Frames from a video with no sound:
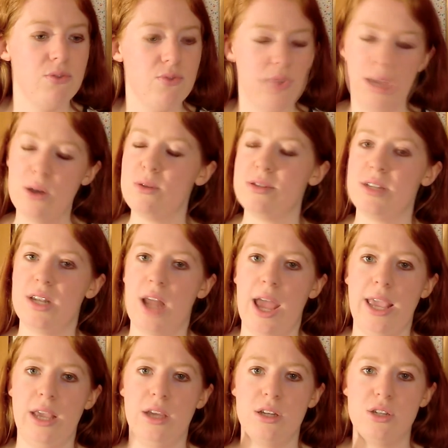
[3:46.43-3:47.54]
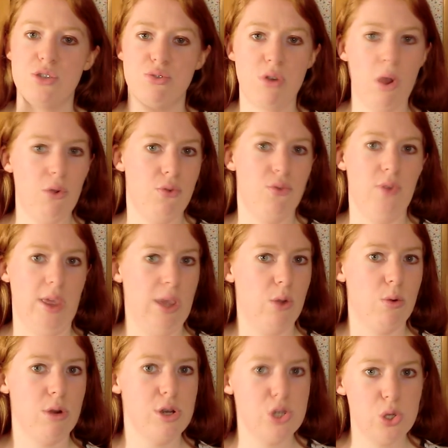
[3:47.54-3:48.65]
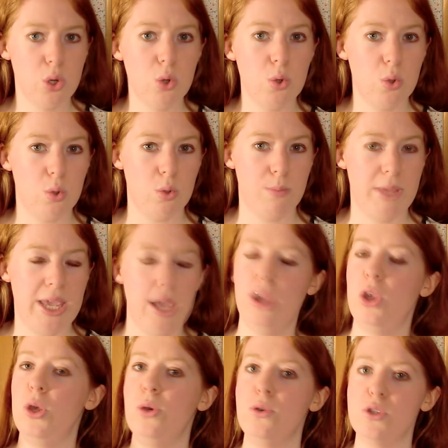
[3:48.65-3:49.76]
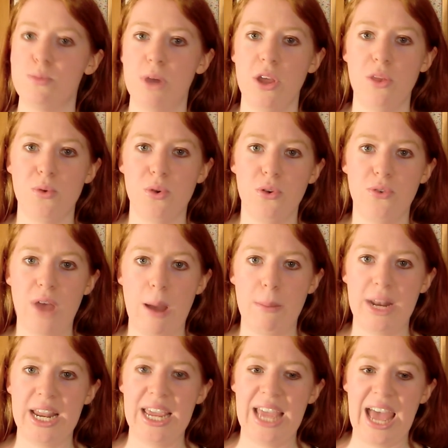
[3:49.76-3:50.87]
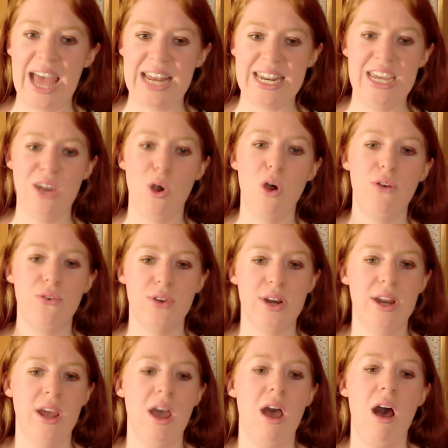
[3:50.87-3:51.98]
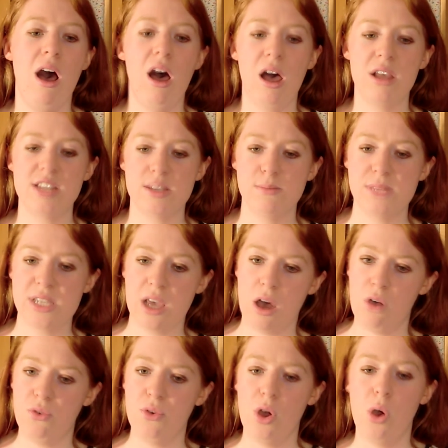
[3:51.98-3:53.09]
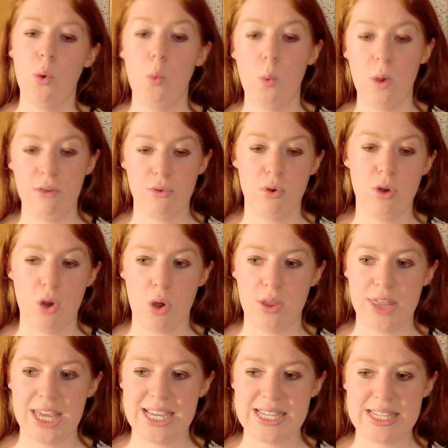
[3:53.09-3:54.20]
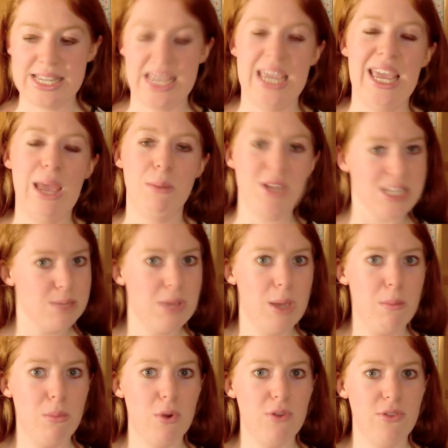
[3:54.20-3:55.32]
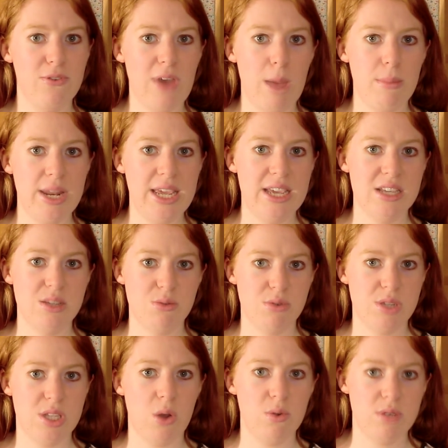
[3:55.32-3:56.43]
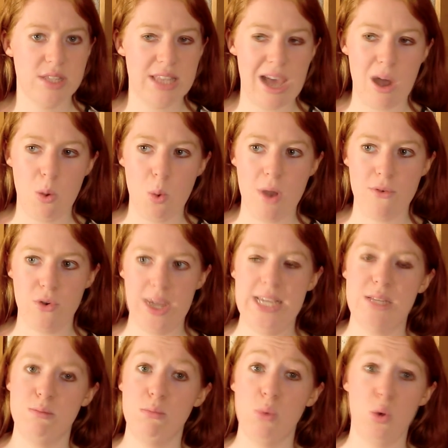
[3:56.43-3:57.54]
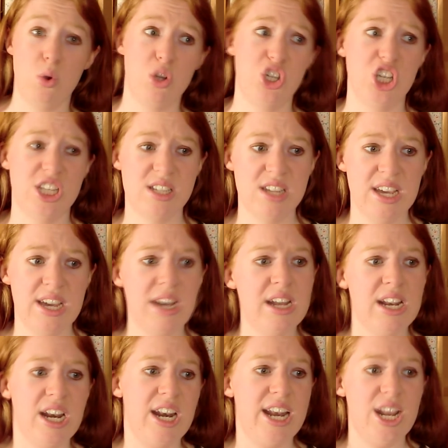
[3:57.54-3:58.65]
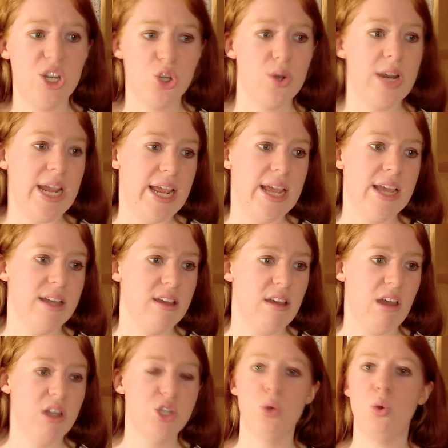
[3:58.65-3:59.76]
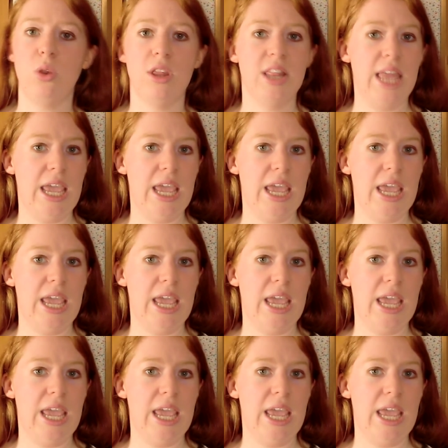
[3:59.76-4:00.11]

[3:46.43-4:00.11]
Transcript: feels like a trophy or a tool being used by the royal family, and he often asks himself whether or not they see him as a member of the family as a result of that, or whether he's more just literally a tool that